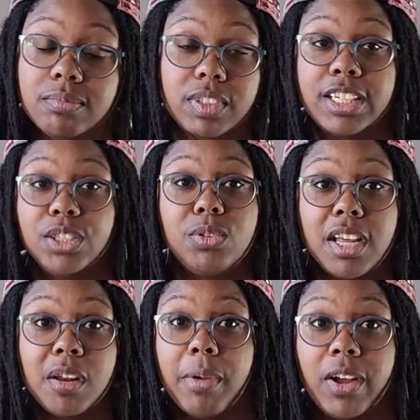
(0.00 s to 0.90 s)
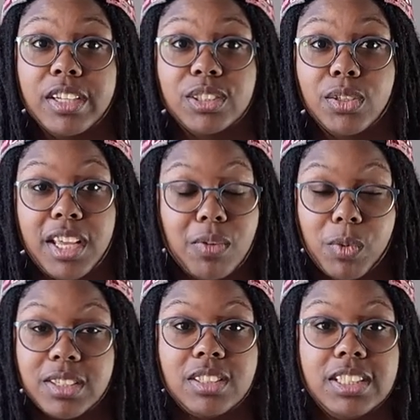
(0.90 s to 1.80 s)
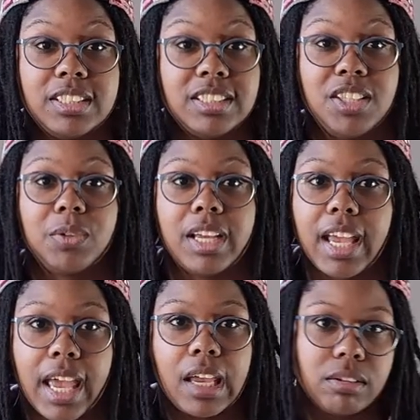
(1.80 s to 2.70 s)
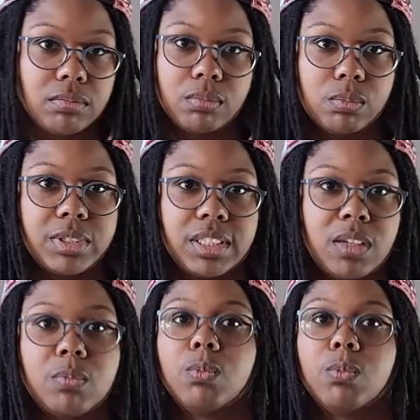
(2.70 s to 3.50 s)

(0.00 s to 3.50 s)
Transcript: couldn't do nothing about it. So they went to Jesus and they were like, hey, what's up?